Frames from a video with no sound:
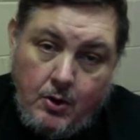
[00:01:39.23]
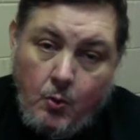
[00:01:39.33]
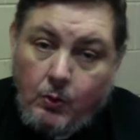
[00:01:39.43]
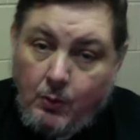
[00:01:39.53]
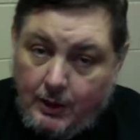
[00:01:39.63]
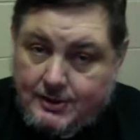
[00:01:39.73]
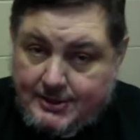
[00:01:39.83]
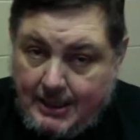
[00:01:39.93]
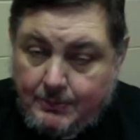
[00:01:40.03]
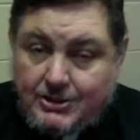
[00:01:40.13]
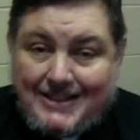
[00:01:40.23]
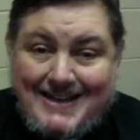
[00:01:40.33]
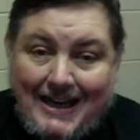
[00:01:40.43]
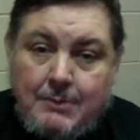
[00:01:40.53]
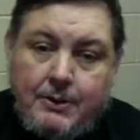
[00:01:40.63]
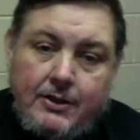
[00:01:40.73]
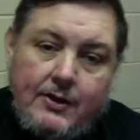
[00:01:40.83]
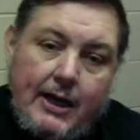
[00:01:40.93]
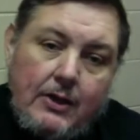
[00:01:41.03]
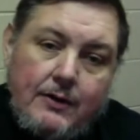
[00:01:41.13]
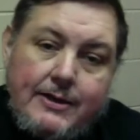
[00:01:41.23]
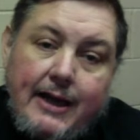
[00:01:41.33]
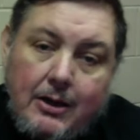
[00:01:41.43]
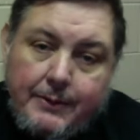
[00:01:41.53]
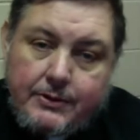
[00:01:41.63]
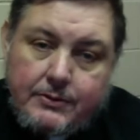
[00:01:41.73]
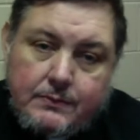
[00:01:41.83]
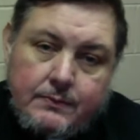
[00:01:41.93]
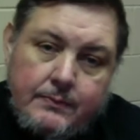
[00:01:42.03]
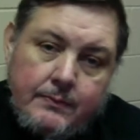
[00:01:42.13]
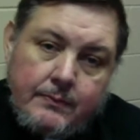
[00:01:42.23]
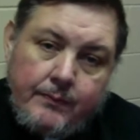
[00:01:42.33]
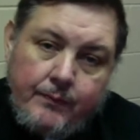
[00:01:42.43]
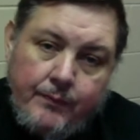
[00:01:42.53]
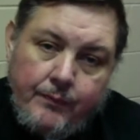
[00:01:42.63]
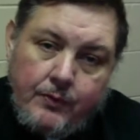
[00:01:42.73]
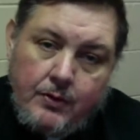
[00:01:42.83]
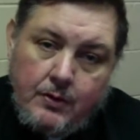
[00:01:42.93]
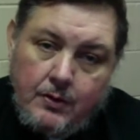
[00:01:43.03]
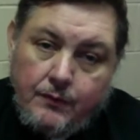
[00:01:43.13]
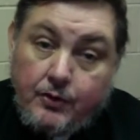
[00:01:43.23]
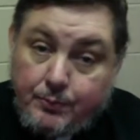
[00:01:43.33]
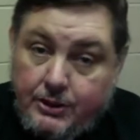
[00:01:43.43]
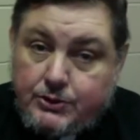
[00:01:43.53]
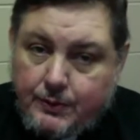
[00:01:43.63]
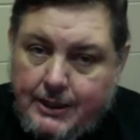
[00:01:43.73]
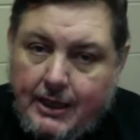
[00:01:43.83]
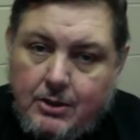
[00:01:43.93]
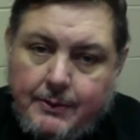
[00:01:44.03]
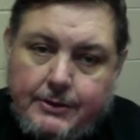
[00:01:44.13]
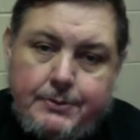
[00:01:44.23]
We want to establish a $9 million endowment for priest retirement